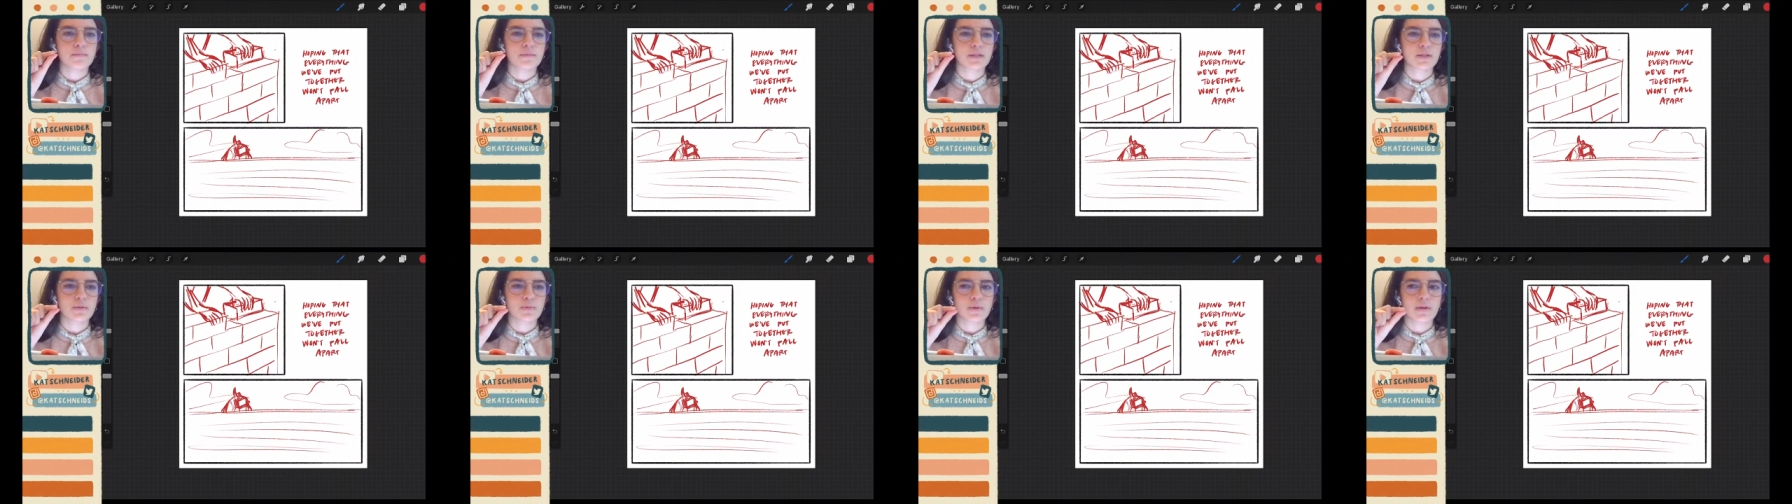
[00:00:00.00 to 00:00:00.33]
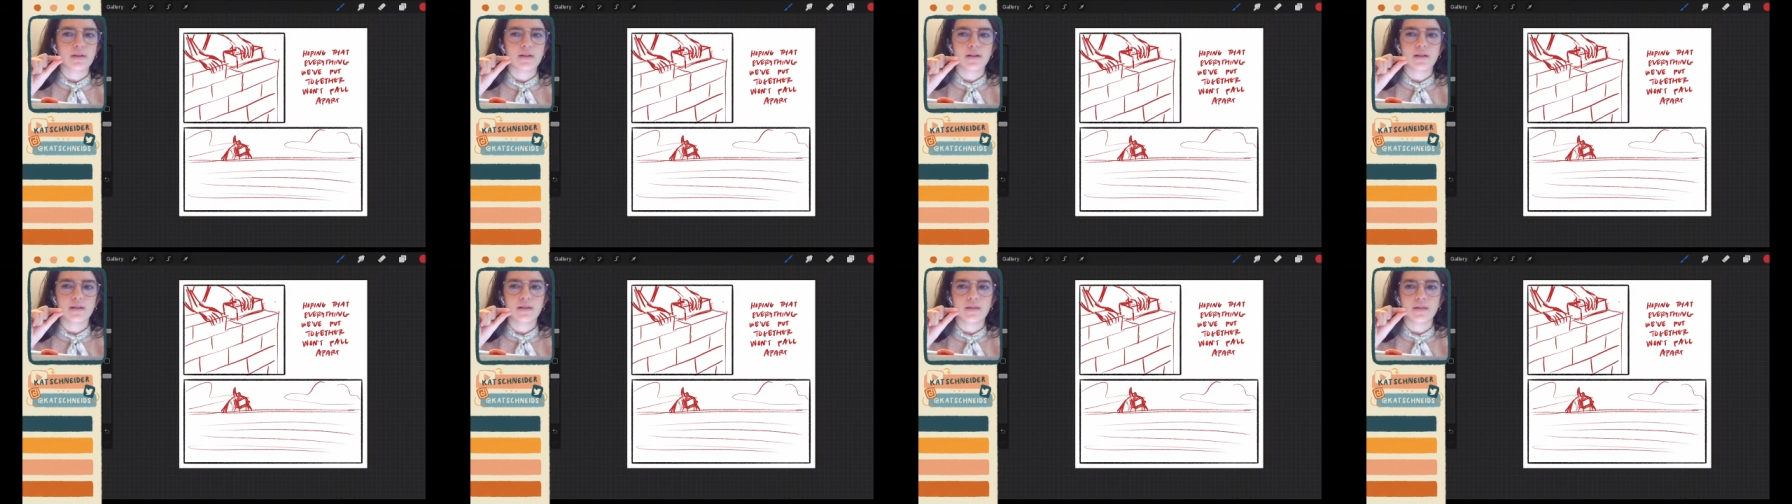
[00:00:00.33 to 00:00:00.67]

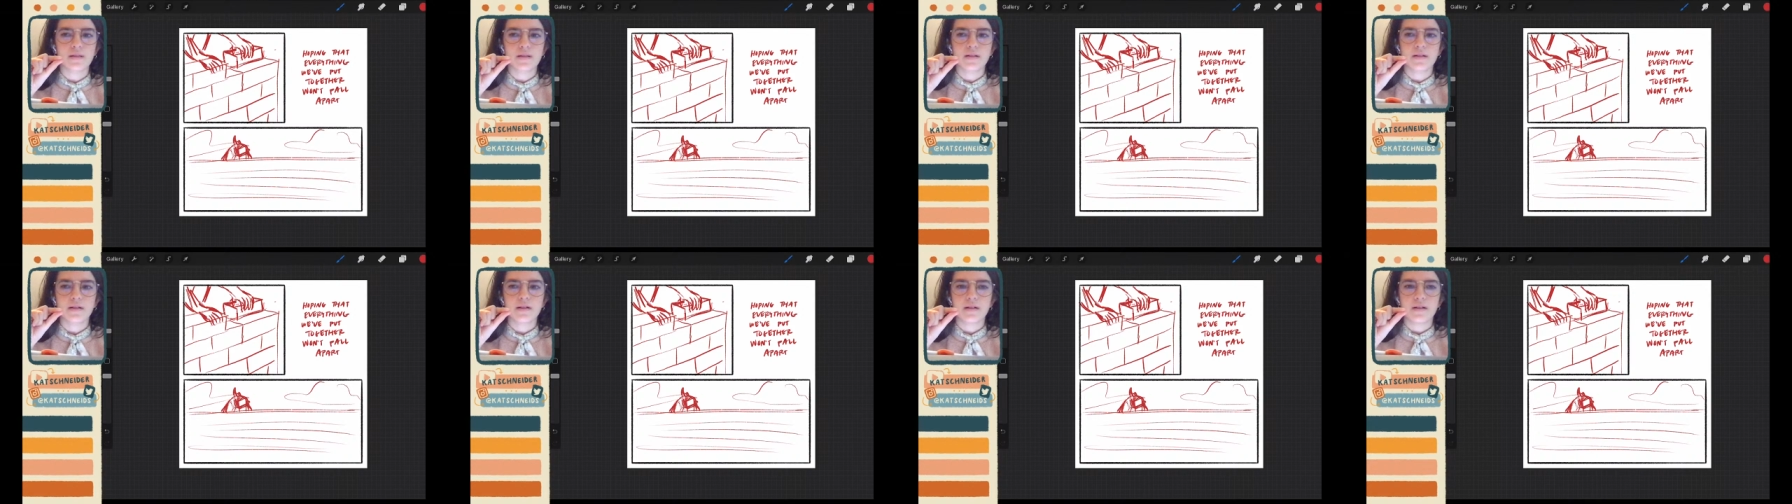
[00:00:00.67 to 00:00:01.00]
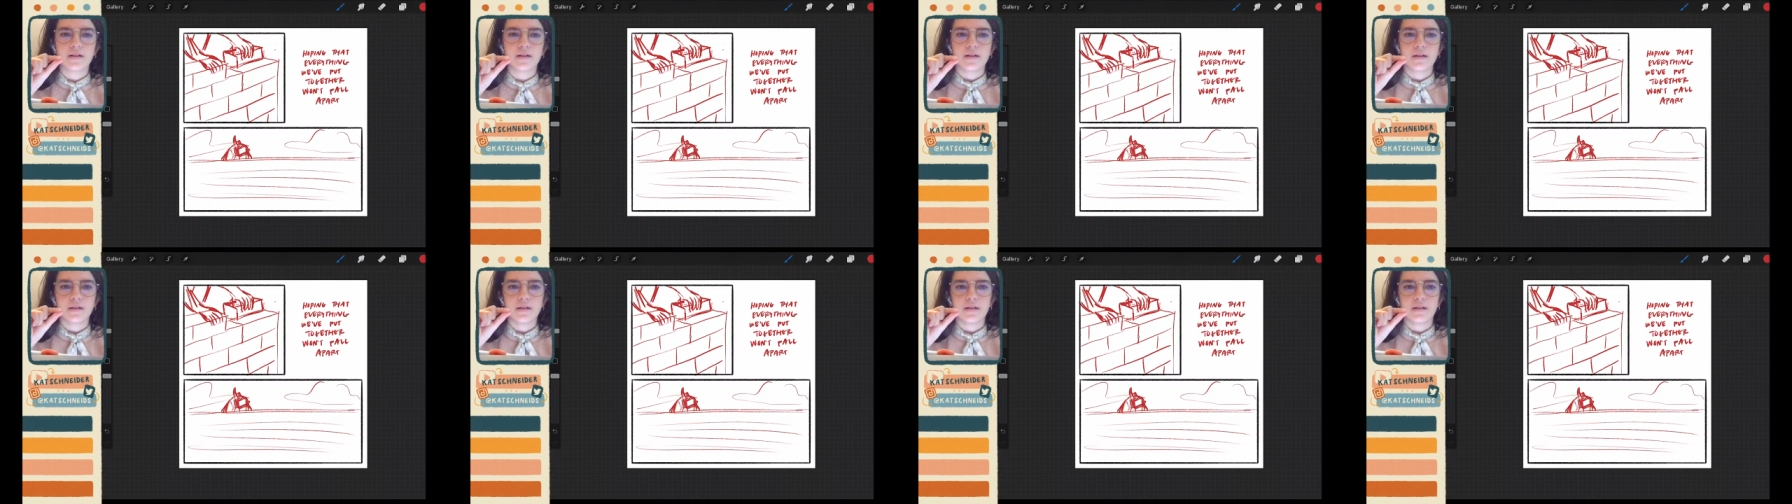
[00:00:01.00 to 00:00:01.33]
between
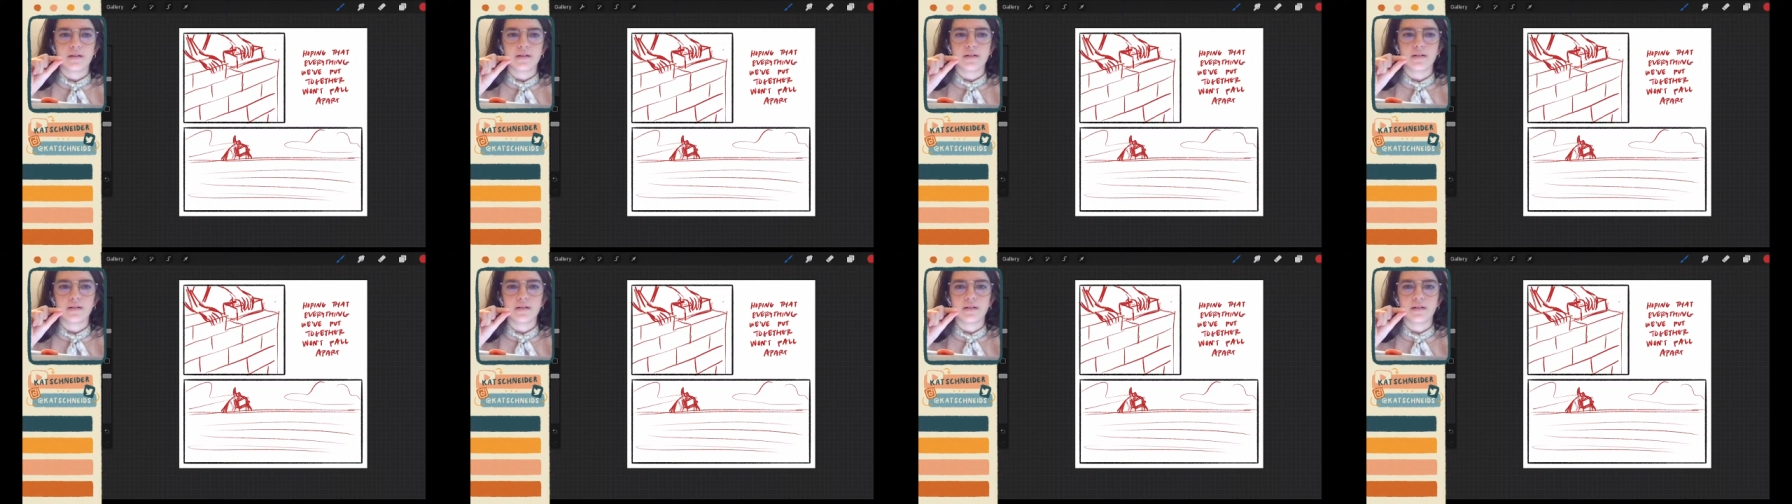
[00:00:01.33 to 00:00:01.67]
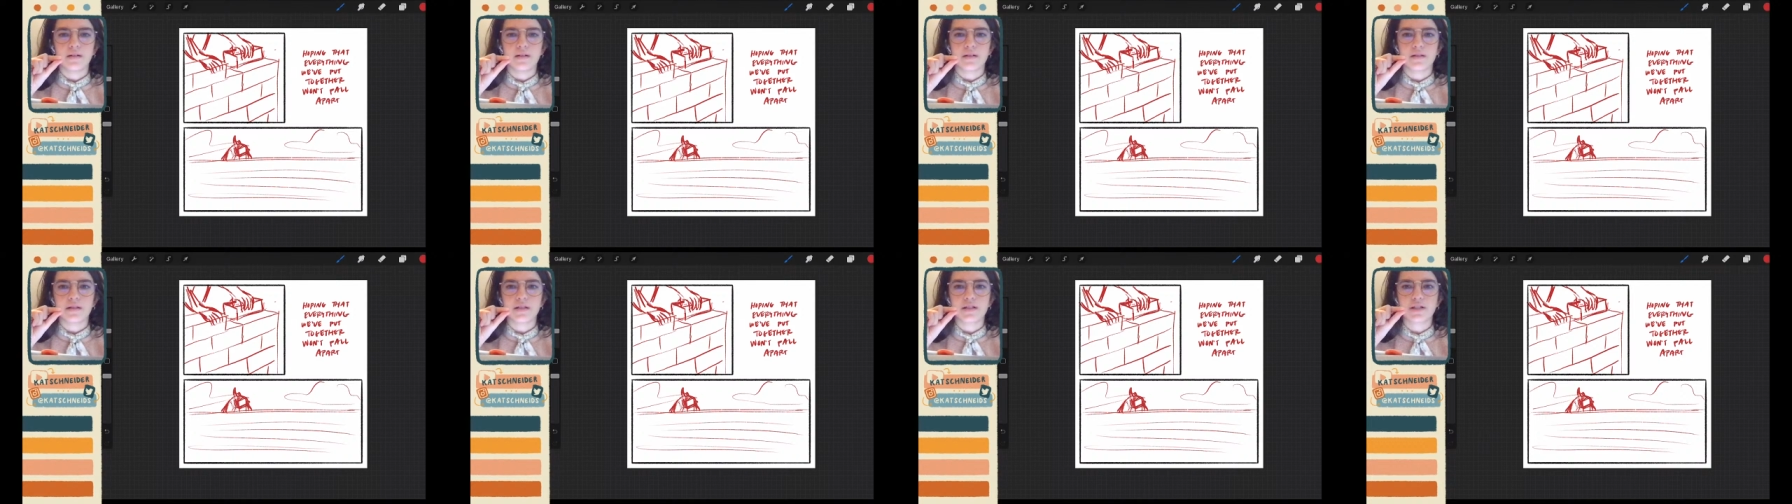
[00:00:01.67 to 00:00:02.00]

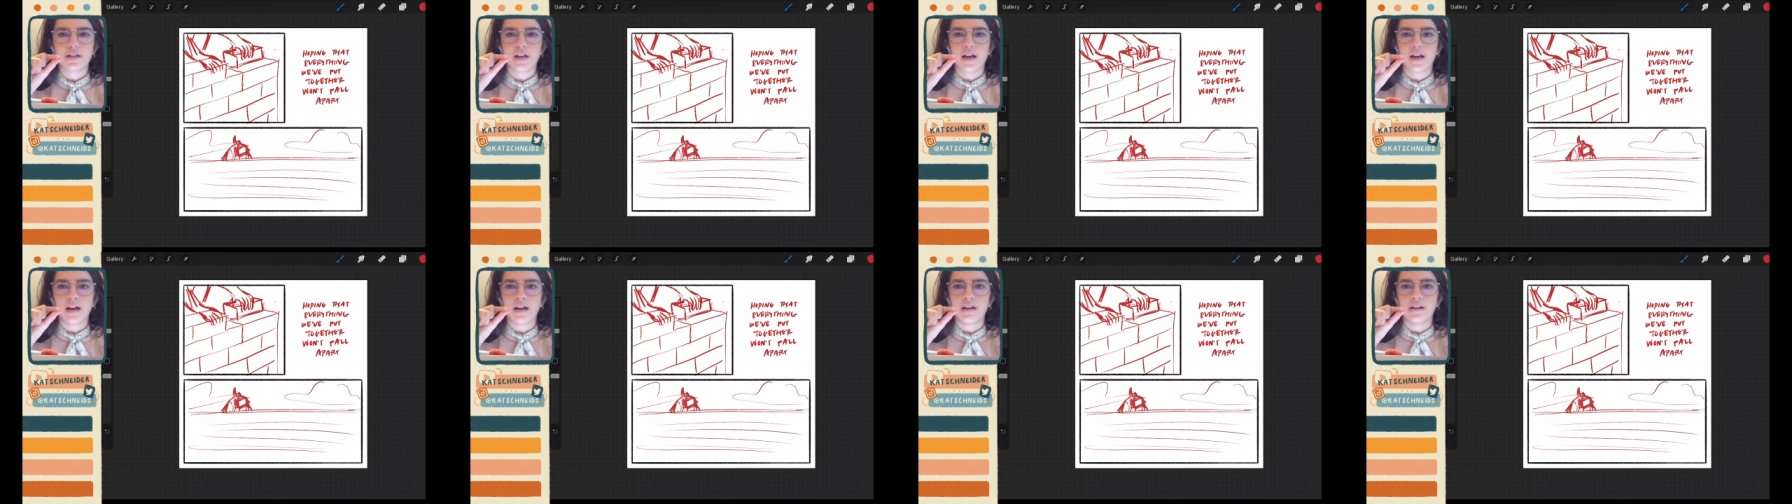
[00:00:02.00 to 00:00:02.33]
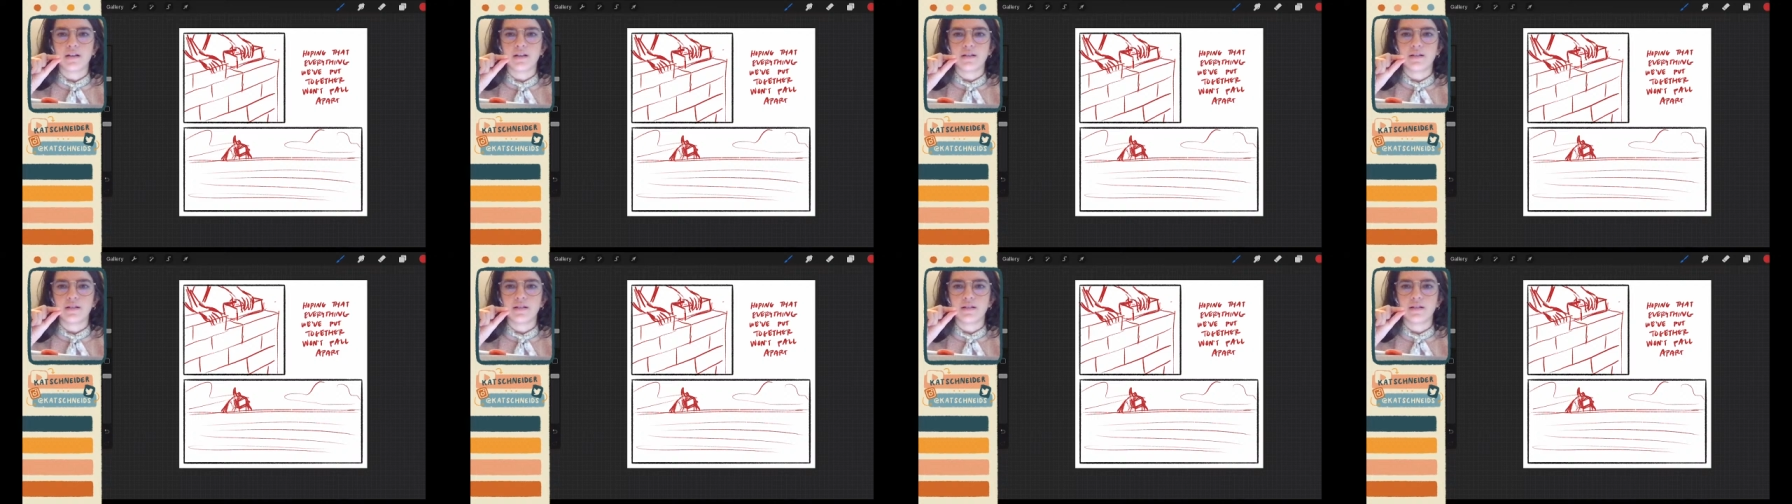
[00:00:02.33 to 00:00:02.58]
the chat